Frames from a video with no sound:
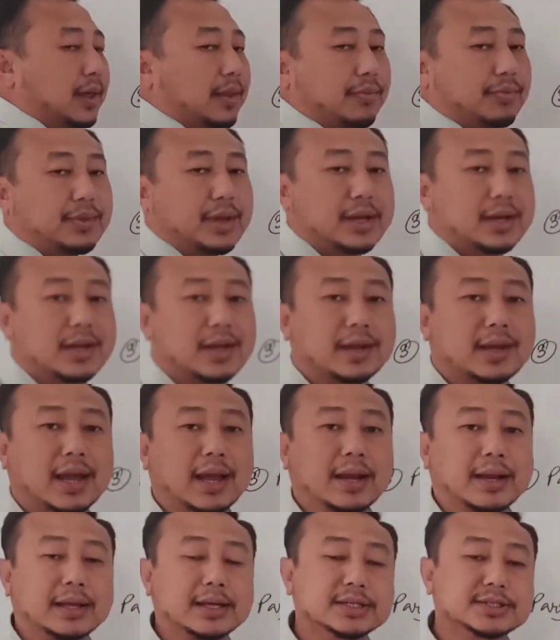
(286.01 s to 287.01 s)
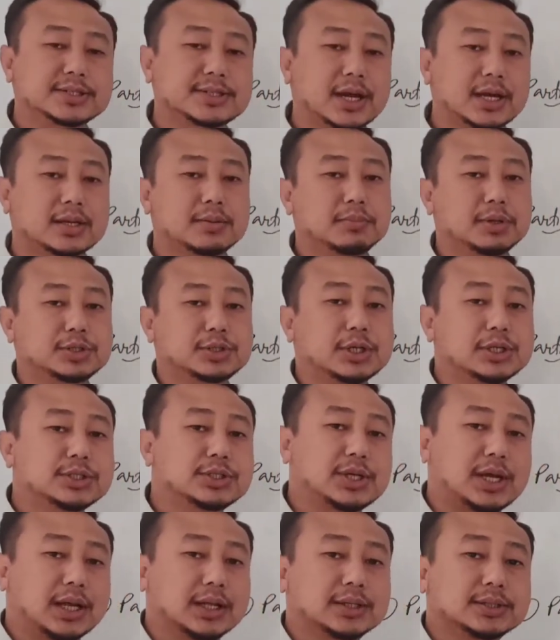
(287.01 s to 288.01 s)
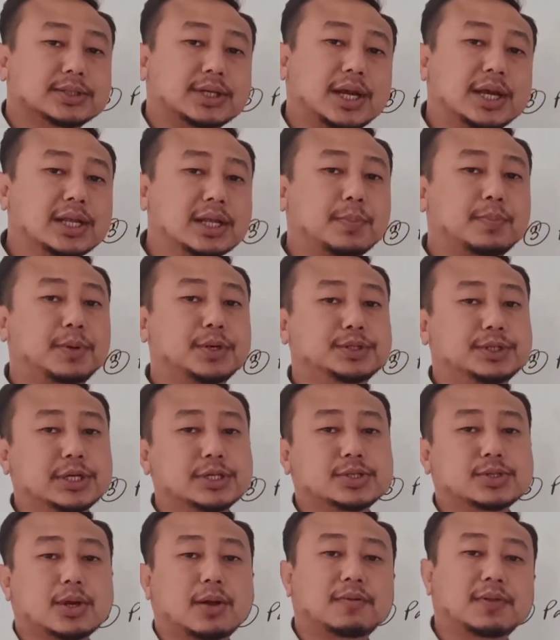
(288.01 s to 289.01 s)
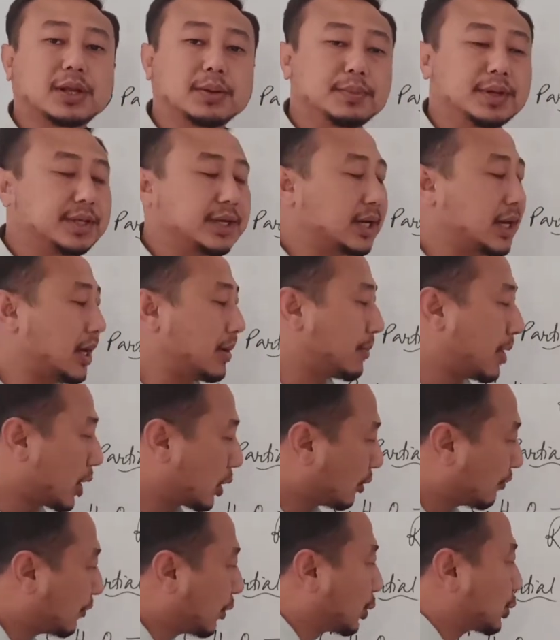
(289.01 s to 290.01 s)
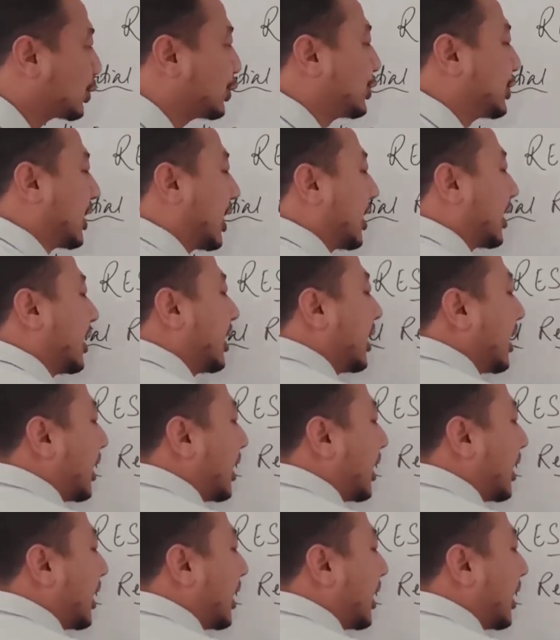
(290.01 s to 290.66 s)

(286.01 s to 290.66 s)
Then again, inside the muscle cells, in the presence of limited amount of oxygen,